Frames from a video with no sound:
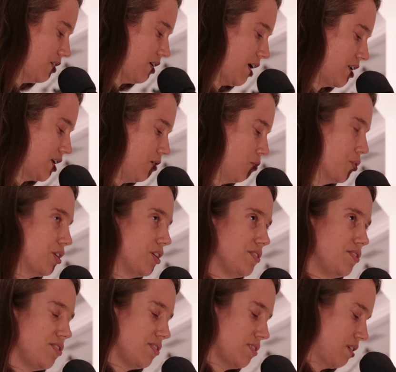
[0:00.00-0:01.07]
I need
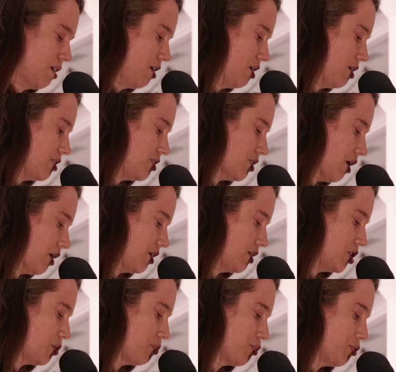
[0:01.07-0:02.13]
words, solid
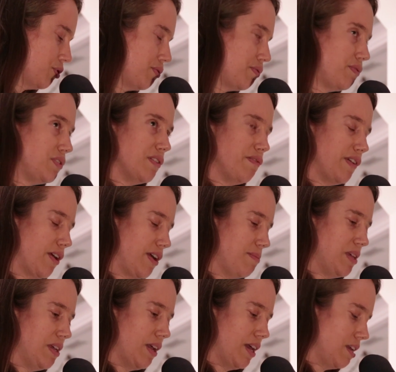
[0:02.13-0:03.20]
as proof, to ferry
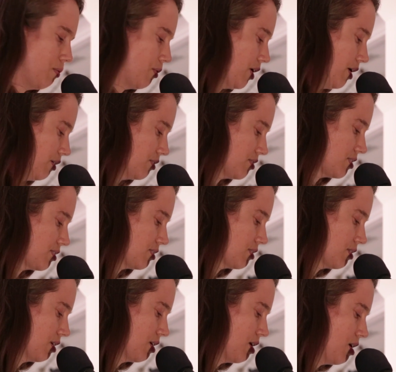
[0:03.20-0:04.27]
me anywhere else,
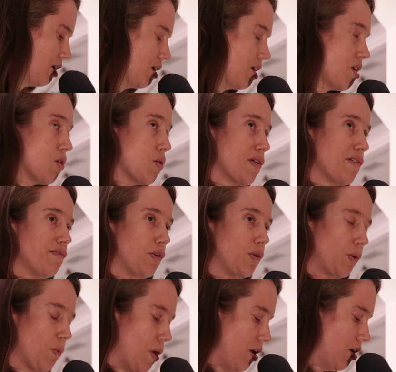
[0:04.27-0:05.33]
or
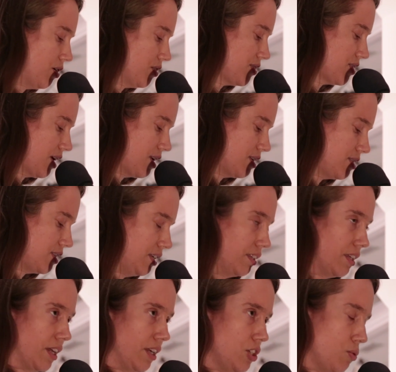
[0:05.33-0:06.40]
four walls and a
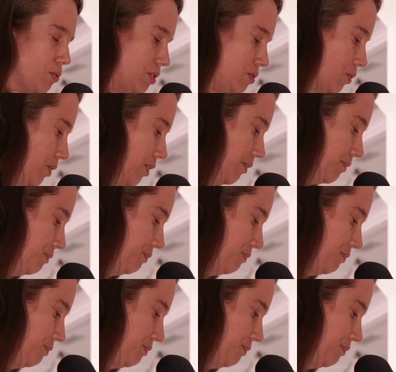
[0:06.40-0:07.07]
ceiling to adore.